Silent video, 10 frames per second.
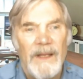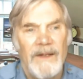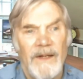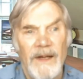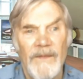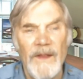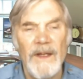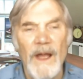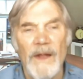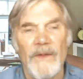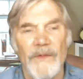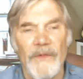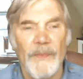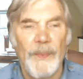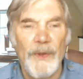Did the
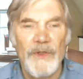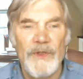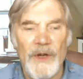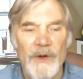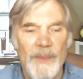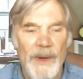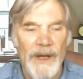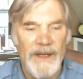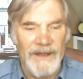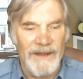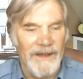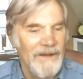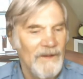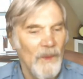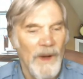nuns put Joe Biden
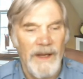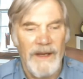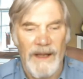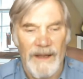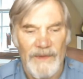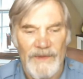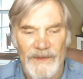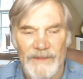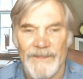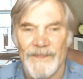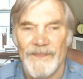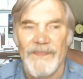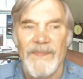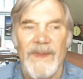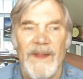in the White House?
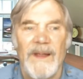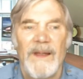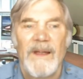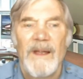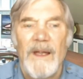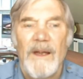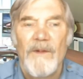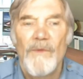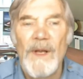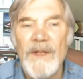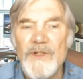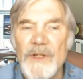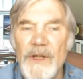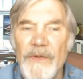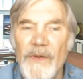
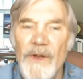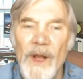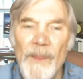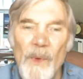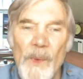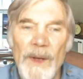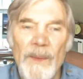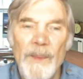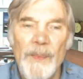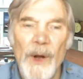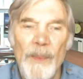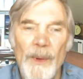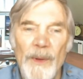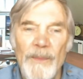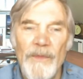Religion is the number one
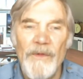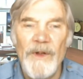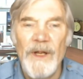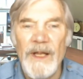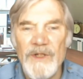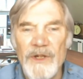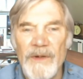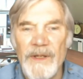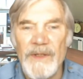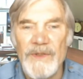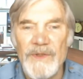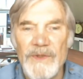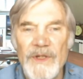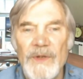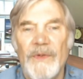problem for Nigerians,
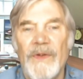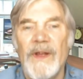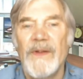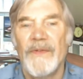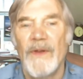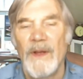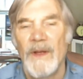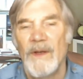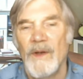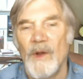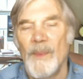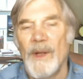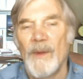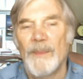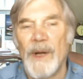so says
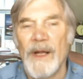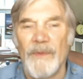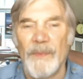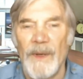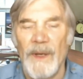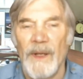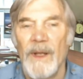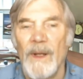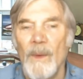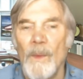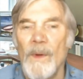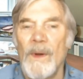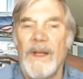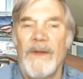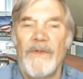Nobel Prize winner
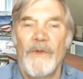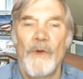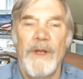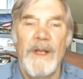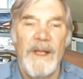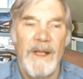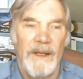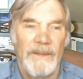Wole Soyinka.